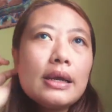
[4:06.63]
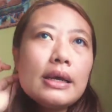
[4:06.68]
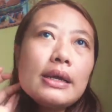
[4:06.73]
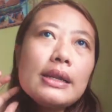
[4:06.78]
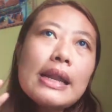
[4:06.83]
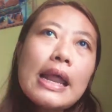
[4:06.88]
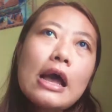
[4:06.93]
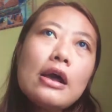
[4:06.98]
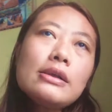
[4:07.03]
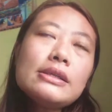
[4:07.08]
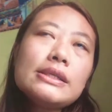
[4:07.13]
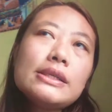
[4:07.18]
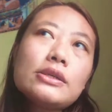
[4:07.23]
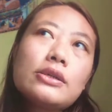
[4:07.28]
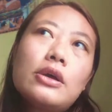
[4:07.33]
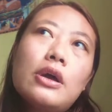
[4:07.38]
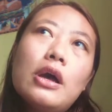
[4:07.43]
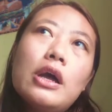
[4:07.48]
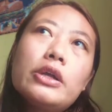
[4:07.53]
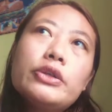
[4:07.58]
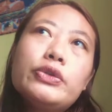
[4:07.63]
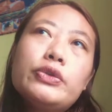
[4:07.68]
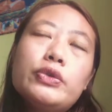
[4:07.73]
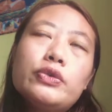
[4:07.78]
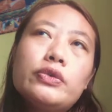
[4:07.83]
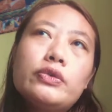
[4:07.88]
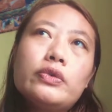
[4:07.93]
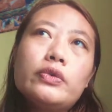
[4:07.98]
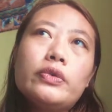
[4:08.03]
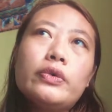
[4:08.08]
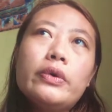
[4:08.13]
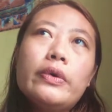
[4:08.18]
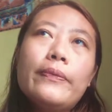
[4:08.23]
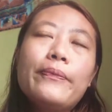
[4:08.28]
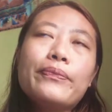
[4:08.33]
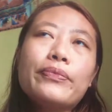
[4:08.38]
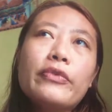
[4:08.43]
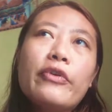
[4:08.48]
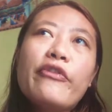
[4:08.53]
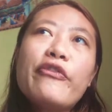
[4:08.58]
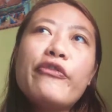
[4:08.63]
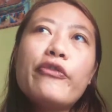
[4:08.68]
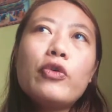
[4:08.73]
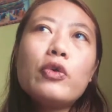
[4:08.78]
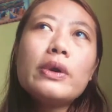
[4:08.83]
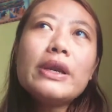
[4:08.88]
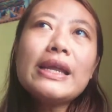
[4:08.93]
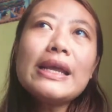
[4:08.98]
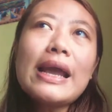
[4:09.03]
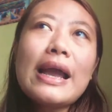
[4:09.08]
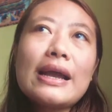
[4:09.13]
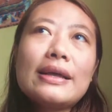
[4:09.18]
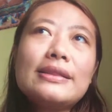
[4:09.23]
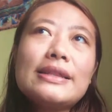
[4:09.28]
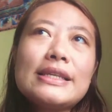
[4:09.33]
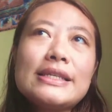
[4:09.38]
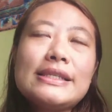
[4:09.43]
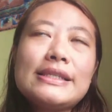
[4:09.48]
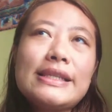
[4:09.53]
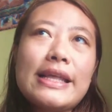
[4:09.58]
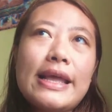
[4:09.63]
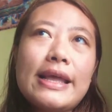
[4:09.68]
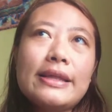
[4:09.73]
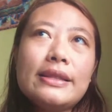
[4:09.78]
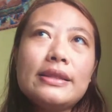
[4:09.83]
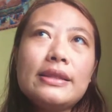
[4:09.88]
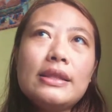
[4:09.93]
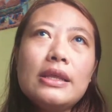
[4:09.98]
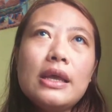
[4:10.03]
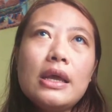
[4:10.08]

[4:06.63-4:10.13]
allows God to fully understand